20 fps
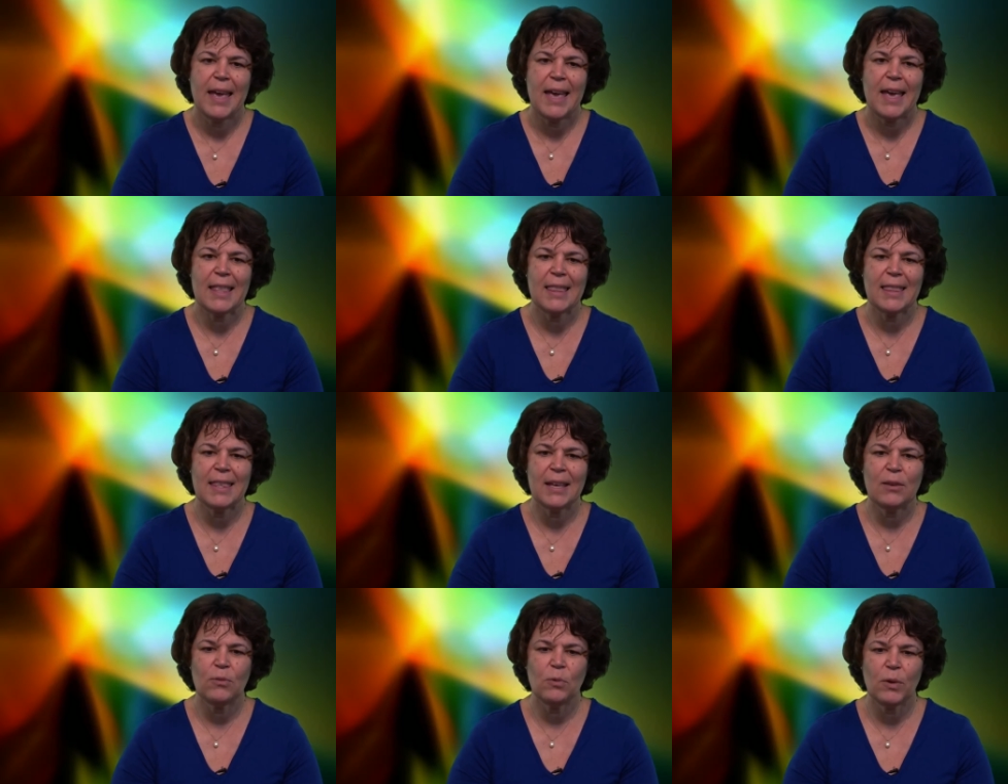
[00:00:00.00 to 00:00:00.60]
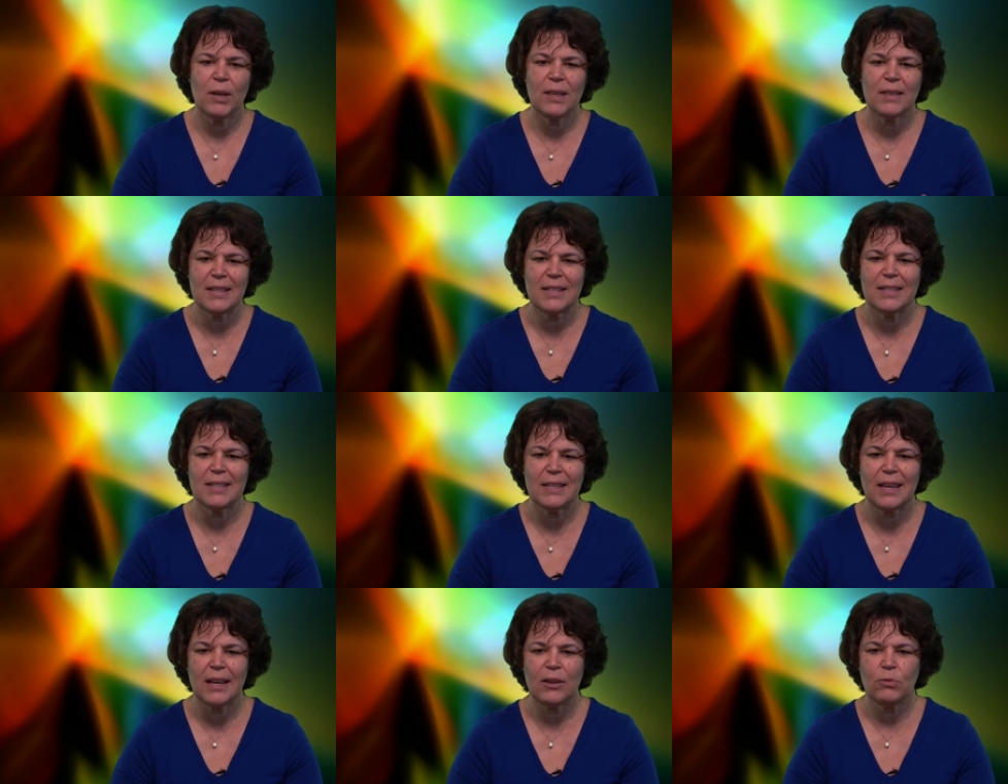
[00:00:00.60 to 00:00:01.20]
and then when they
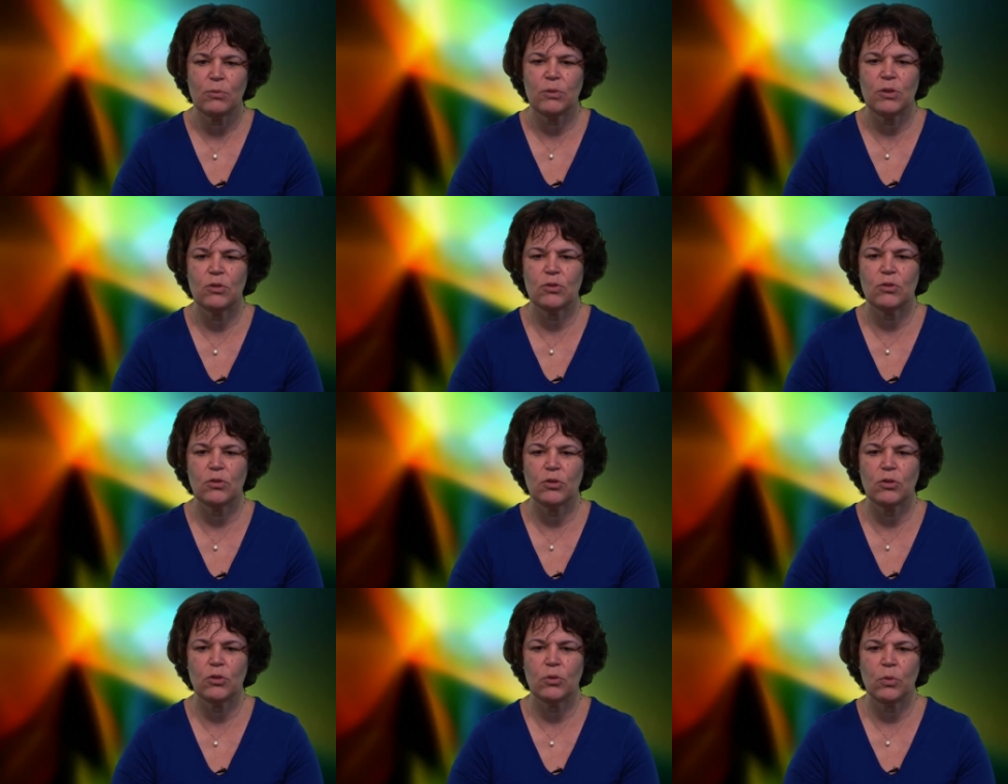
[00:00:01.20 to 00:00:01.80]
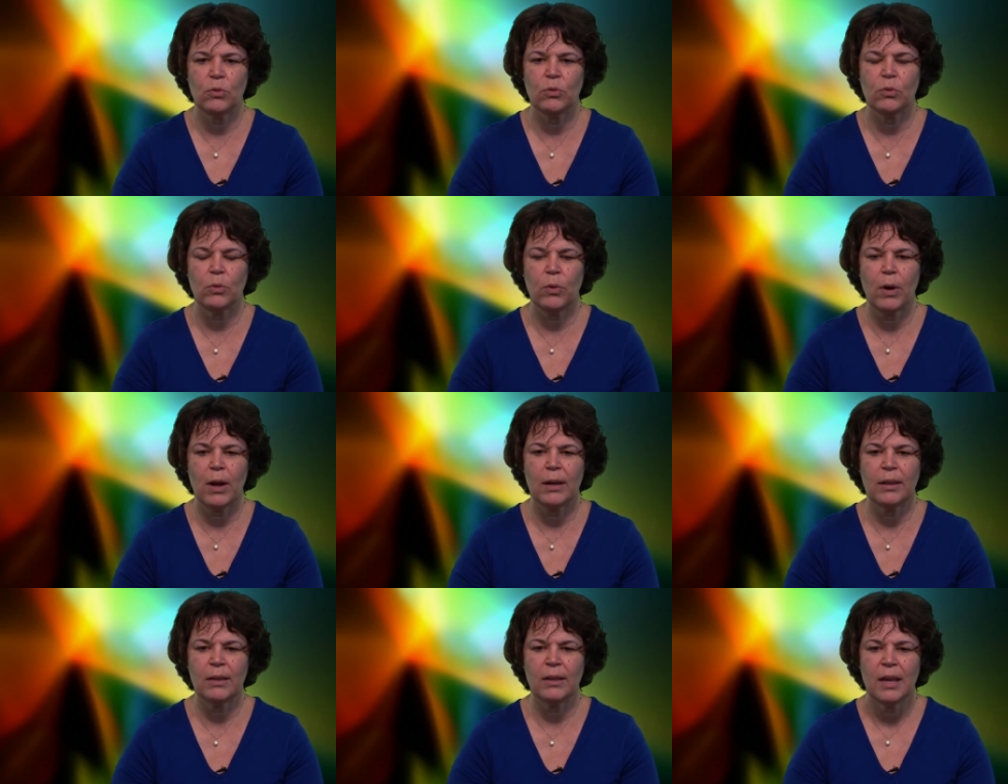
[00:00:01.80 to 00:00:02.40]
start with the second
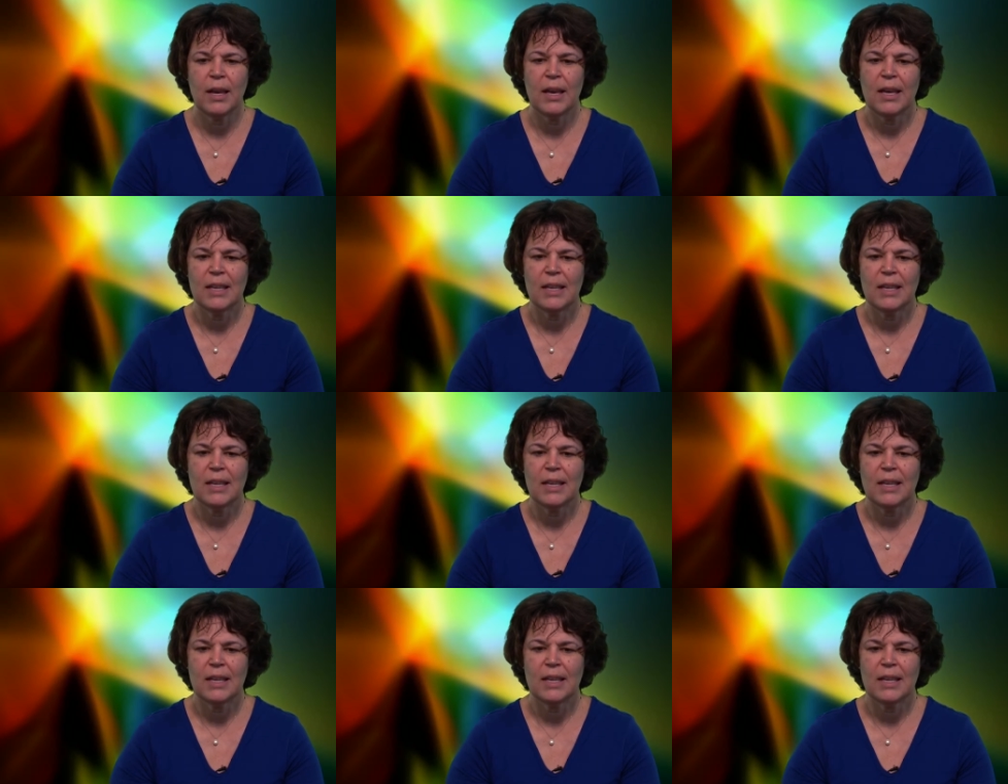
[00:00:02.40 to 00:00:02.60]
one,